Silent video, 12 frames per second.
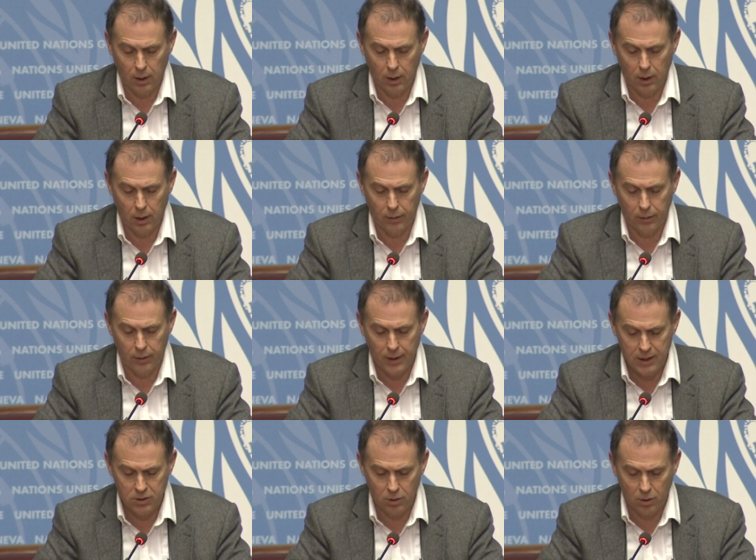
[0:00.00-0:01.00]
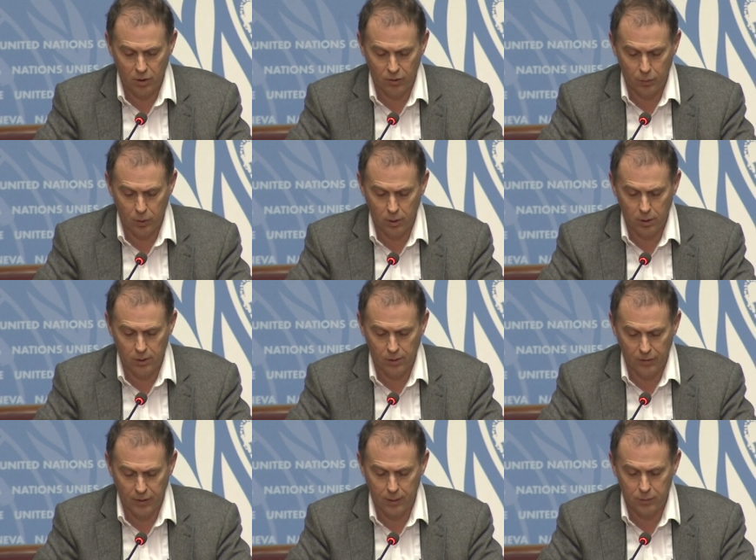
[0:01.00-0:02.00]
The national hospital in
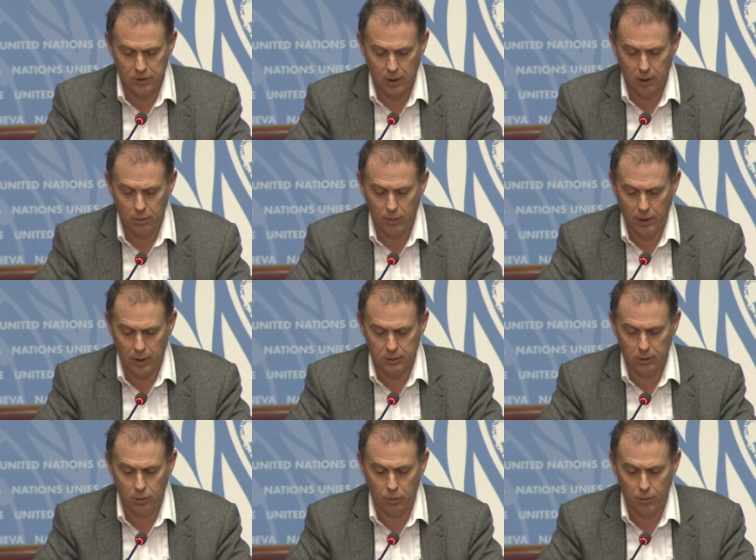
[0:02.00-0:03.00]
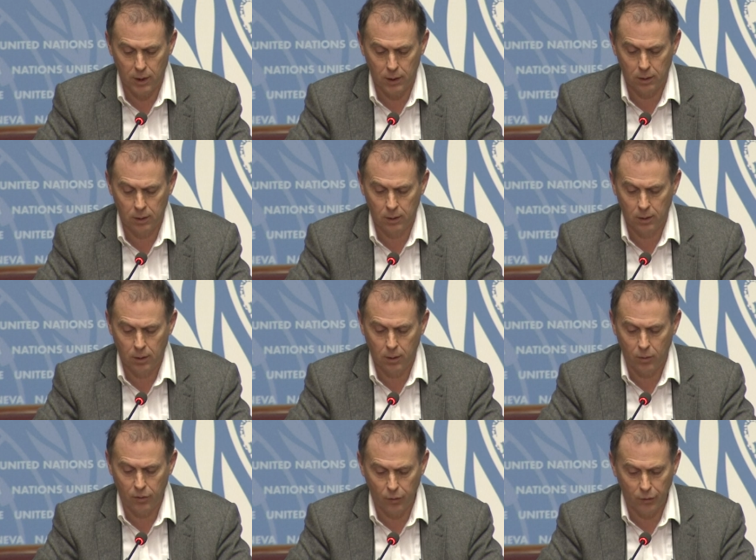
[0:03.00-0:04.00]
the same town, Maarat al-Numan,
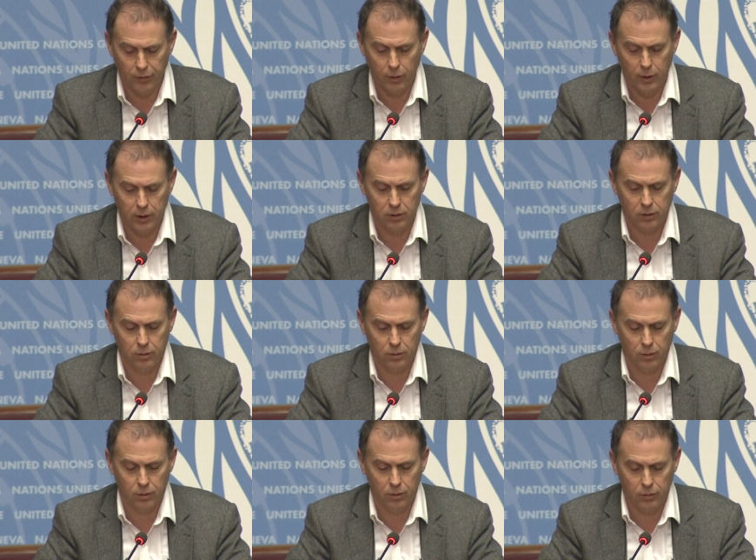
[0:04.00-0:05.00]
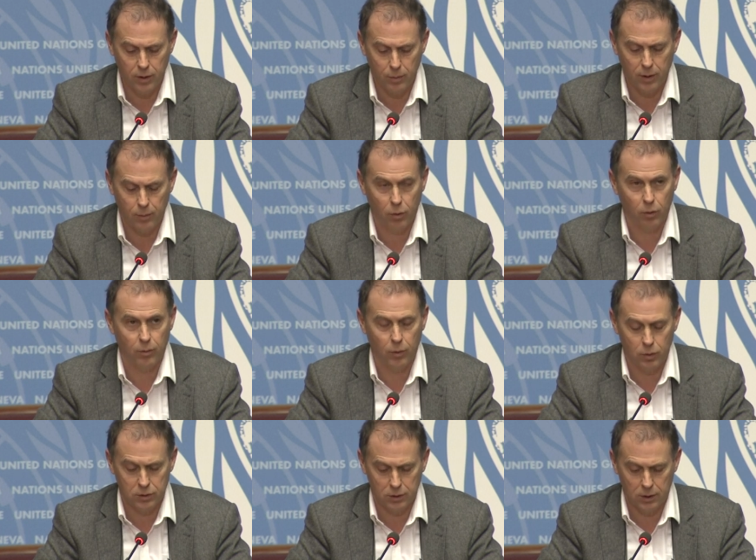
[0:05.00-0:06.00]
was also hit with 3 people
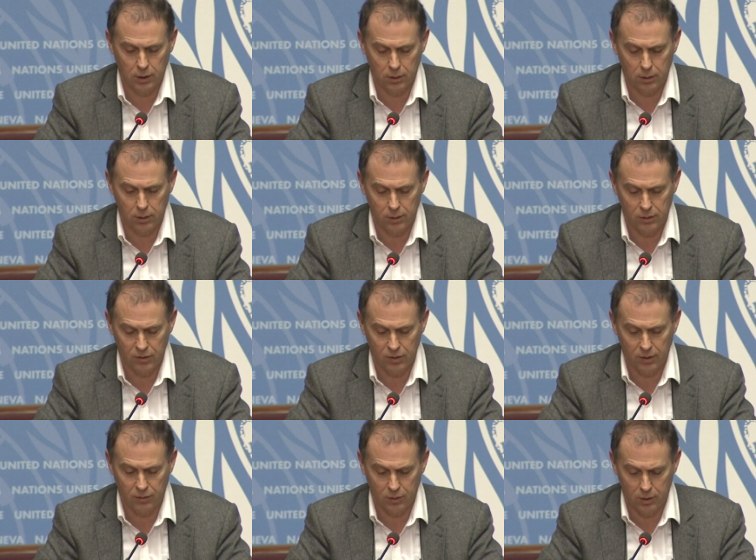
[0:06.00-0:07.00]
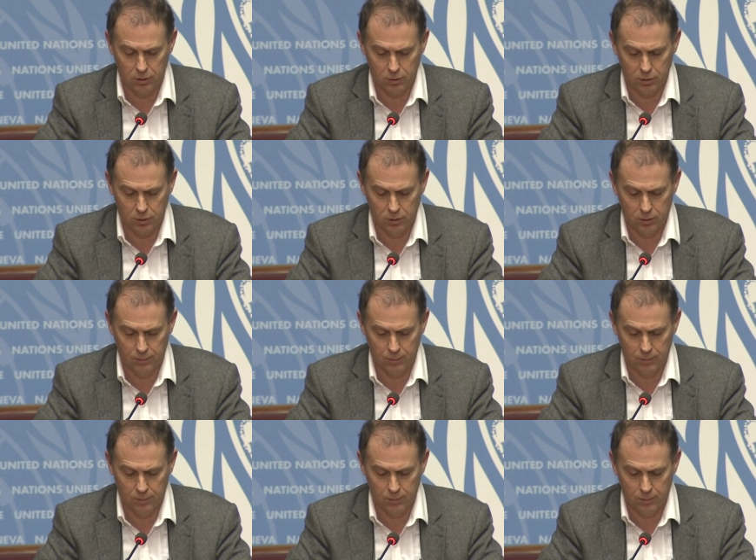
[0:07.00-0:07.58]
reported killed and 6 injured.